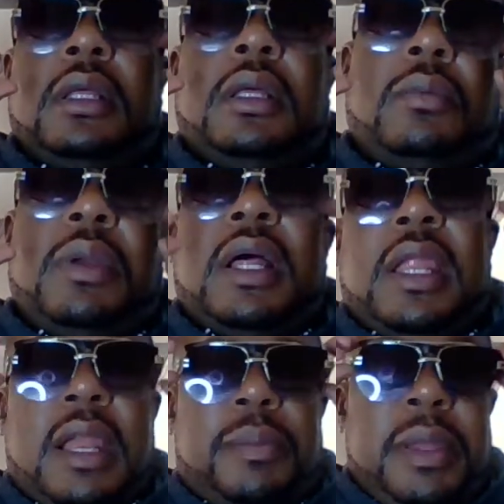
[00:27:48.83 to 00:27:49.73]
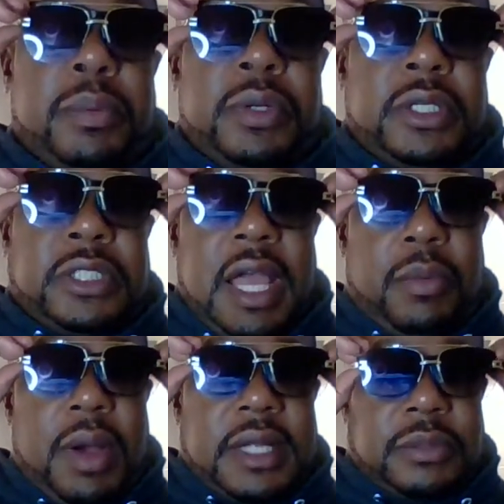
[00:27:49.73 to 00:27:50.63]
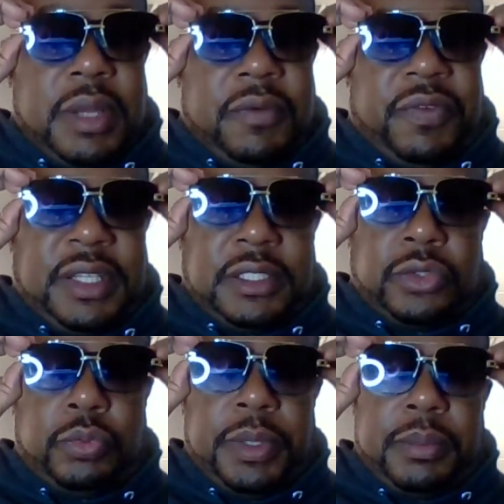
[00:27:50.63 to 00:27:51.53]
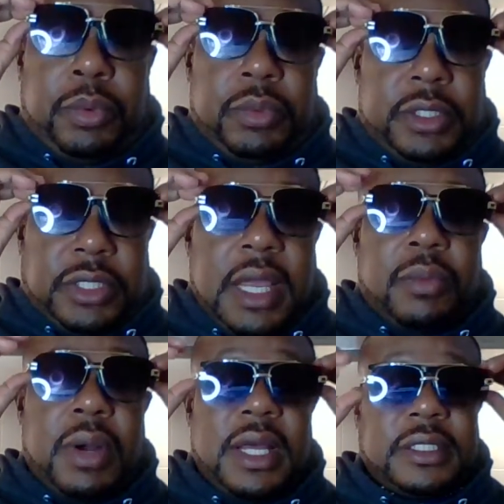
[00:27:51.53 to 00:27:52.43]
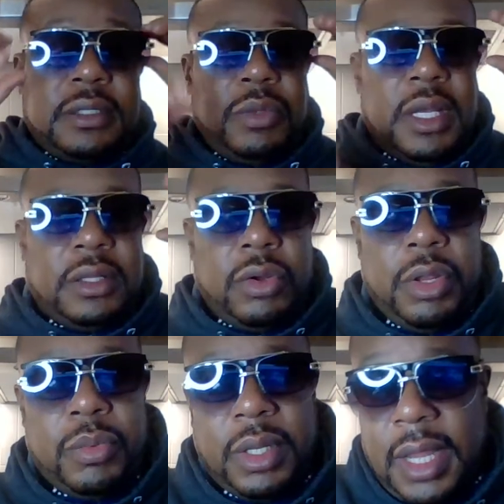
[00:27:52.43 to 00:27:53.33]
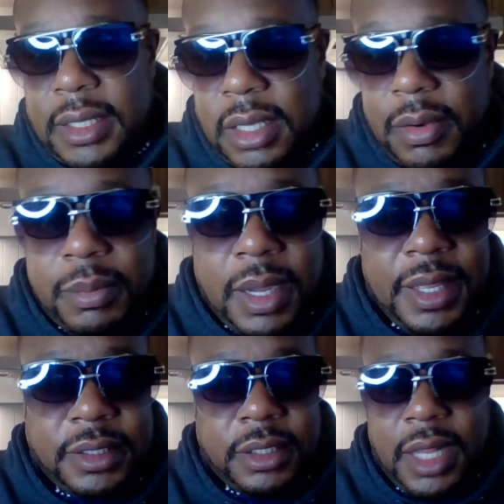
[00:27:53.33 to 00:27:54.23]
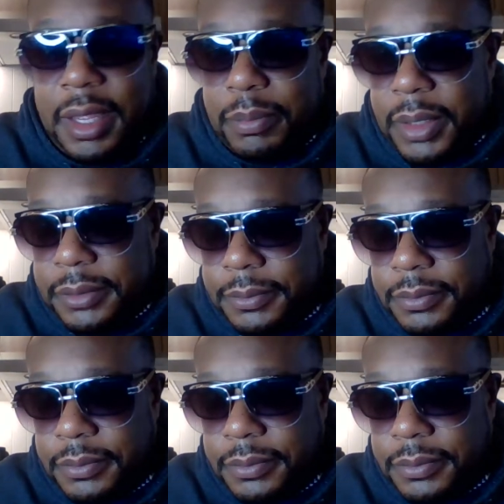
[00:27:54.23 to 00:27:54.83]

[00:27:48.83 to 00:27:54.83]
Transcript: We got a lot of people in the chat watching. We got 52 people in the chat watching. We got 31 likes. Everybody hit the like button.